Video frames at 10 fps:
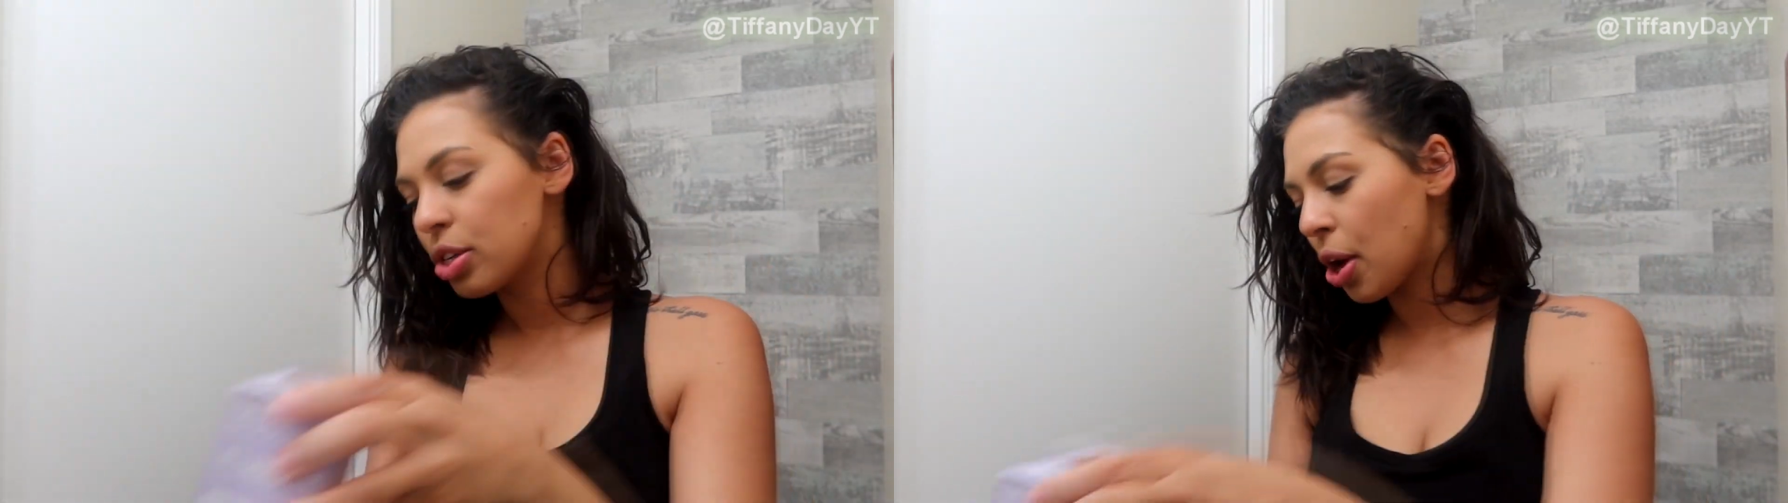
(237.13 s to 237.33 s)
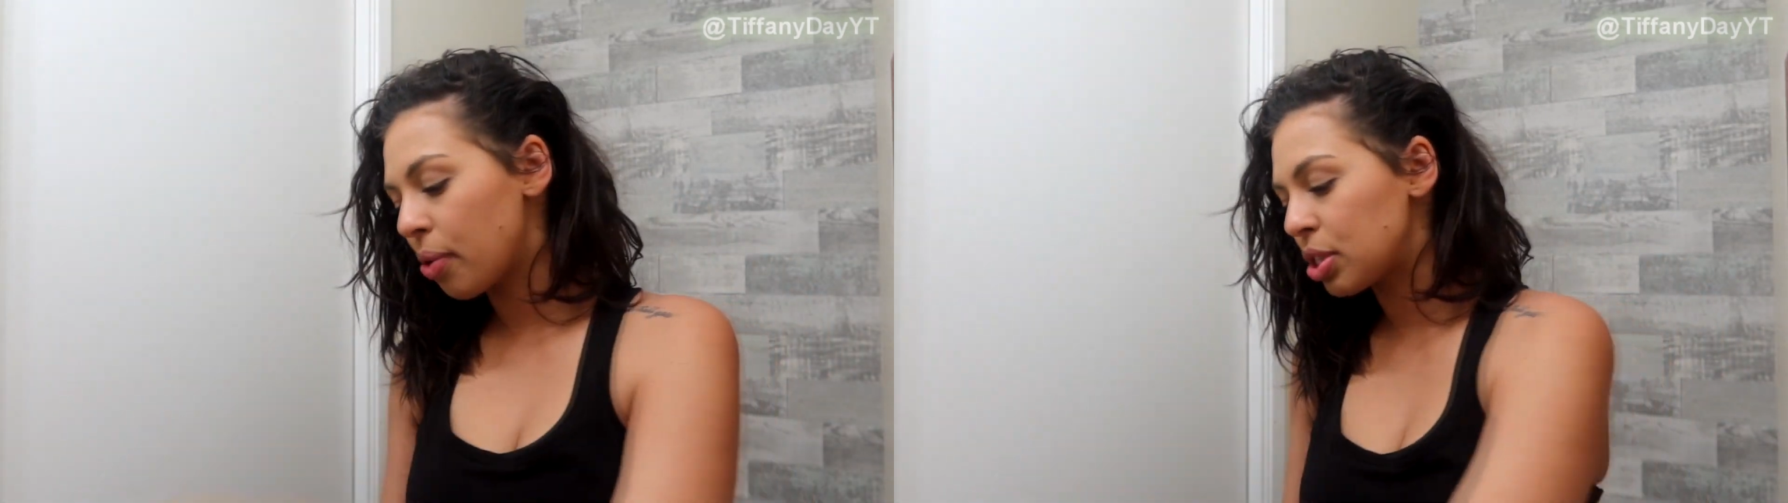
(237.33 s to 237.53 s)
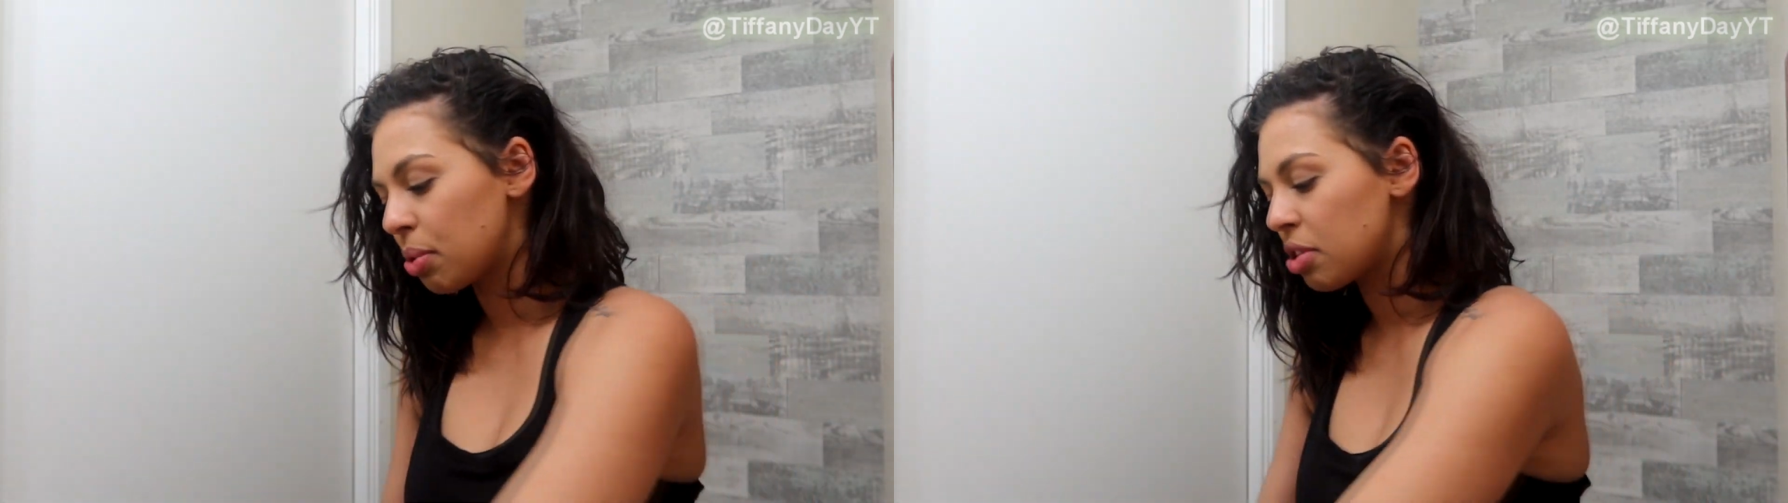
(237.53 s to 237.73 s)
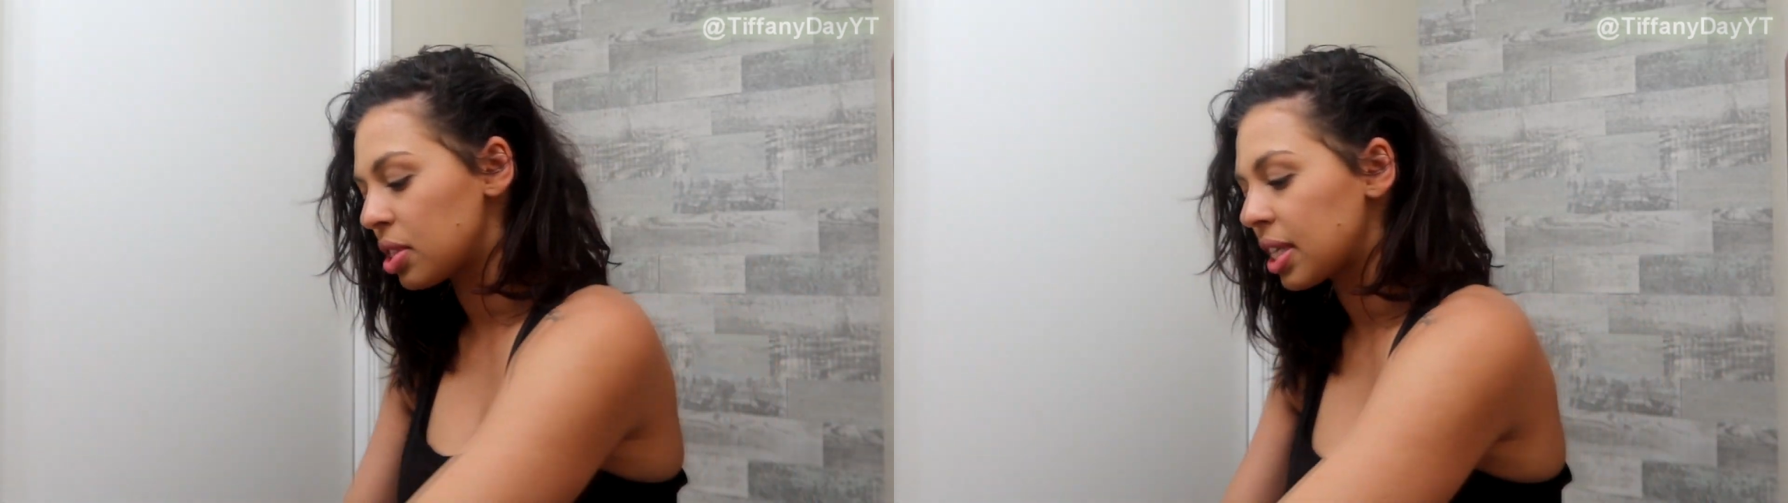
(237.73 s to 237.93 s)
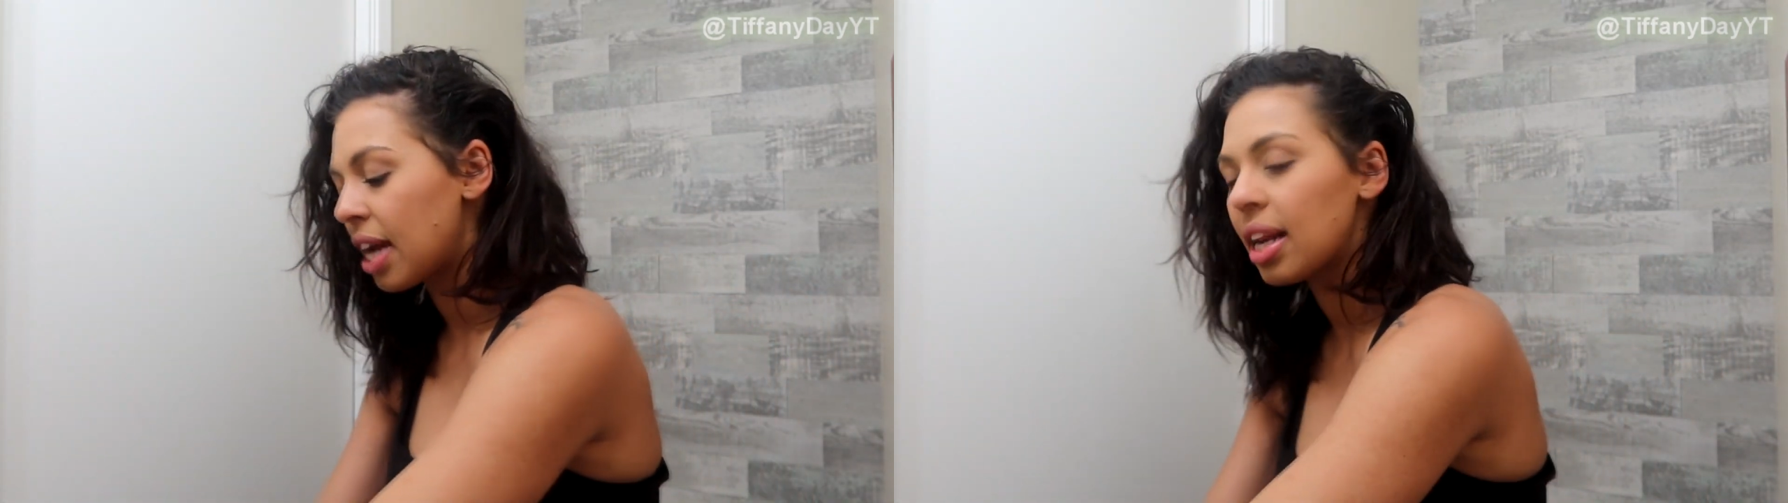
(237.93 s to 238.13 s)
tone to it,
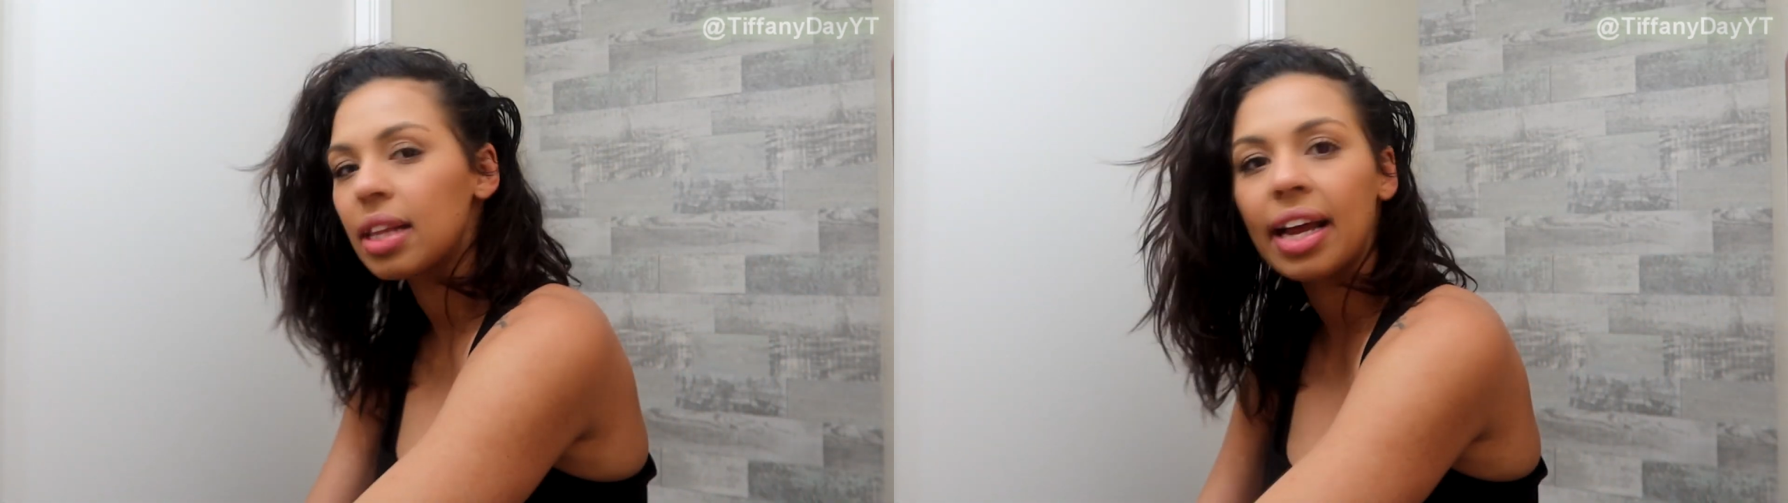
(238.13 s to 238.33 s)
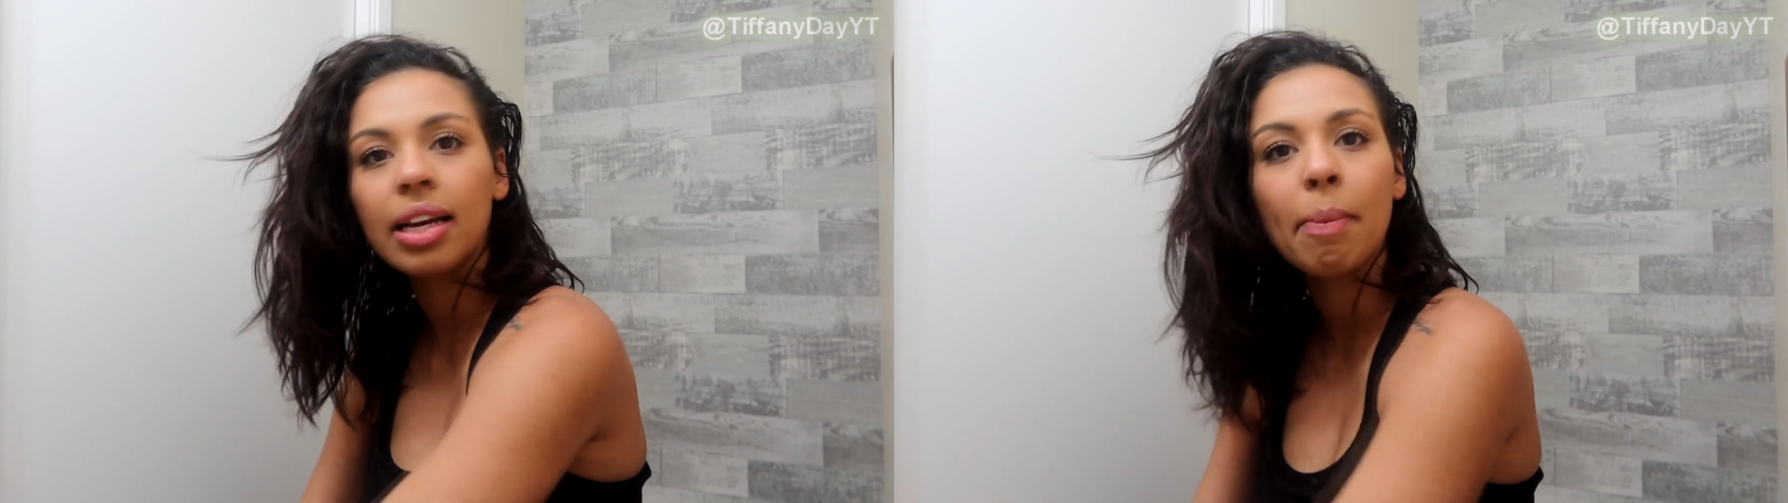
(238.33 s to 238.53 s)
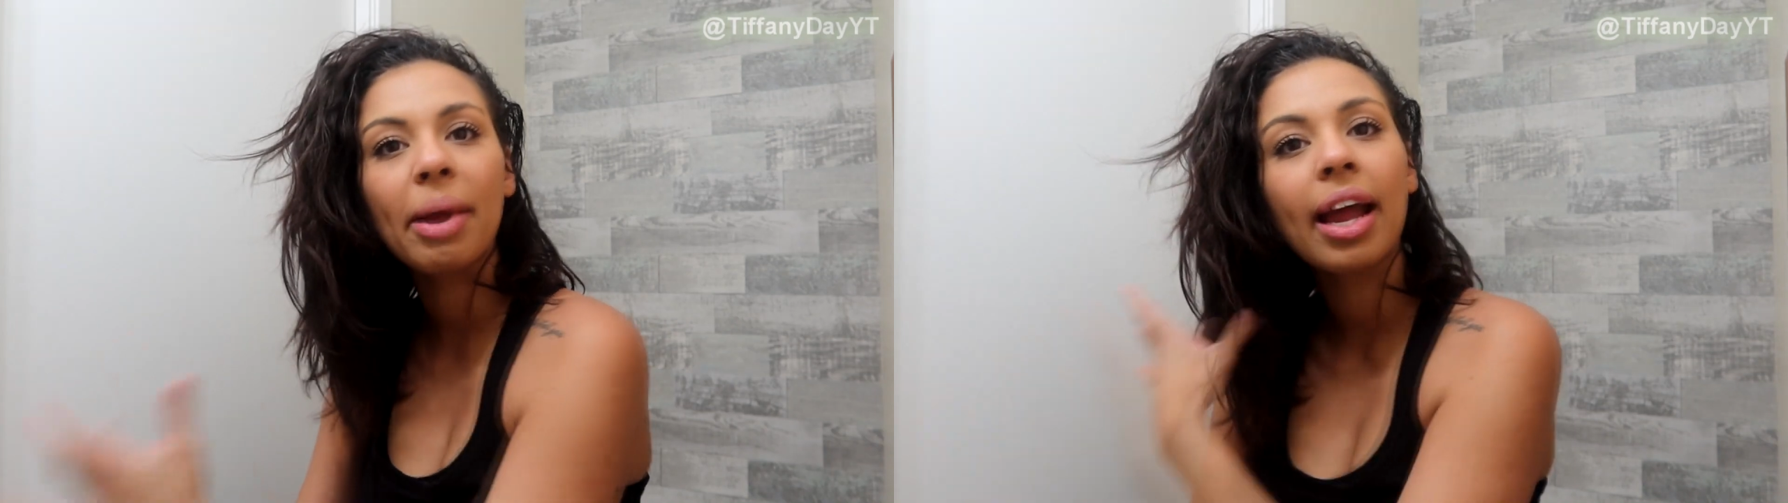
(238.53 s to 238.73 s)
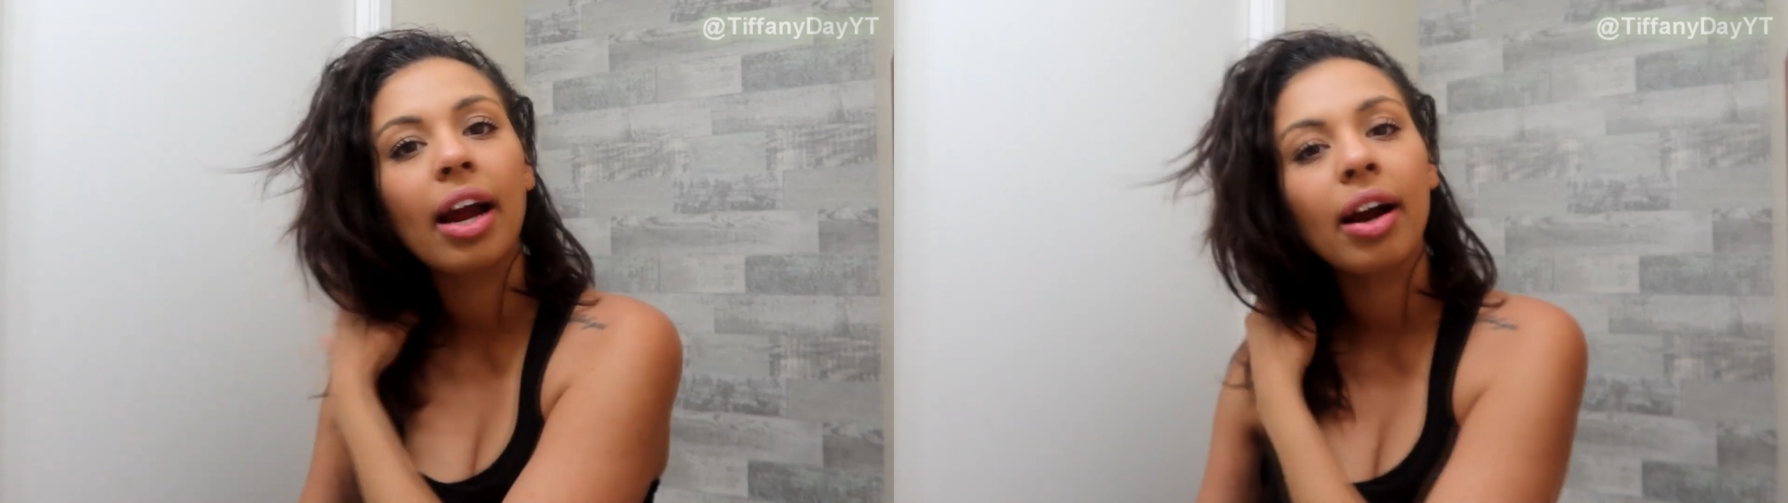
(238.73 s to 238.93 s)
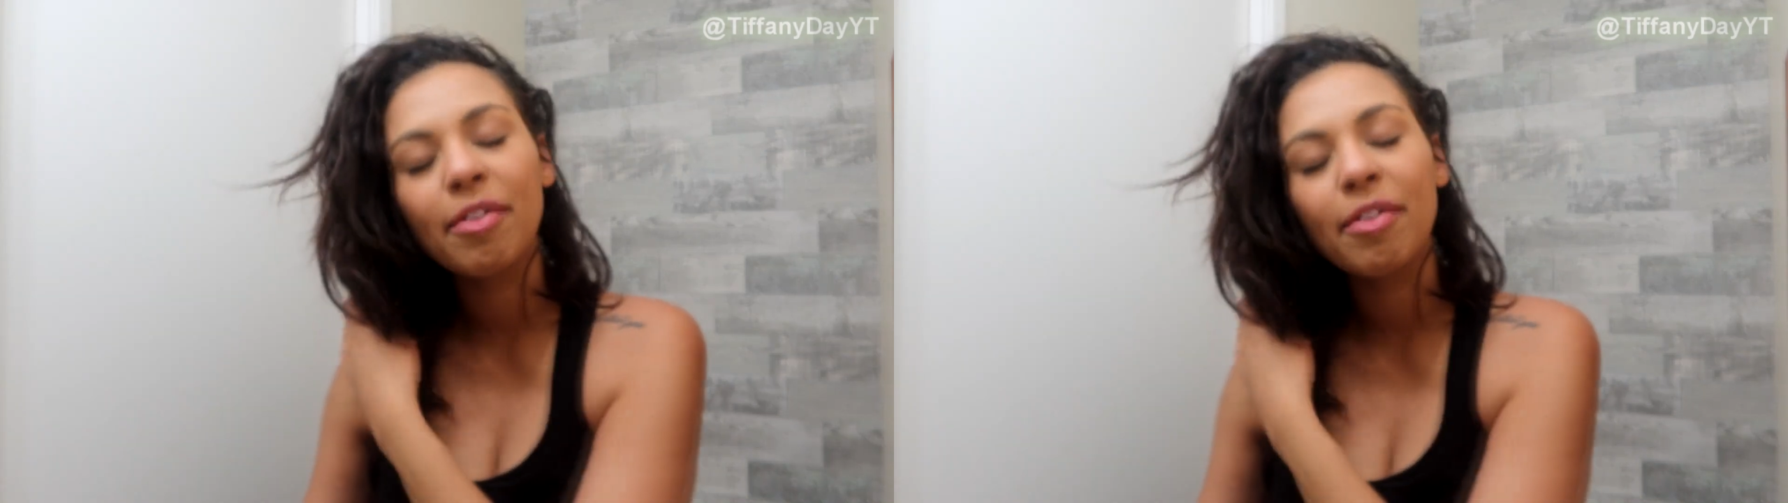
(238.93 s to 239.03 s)
just kind of lighten up my hair.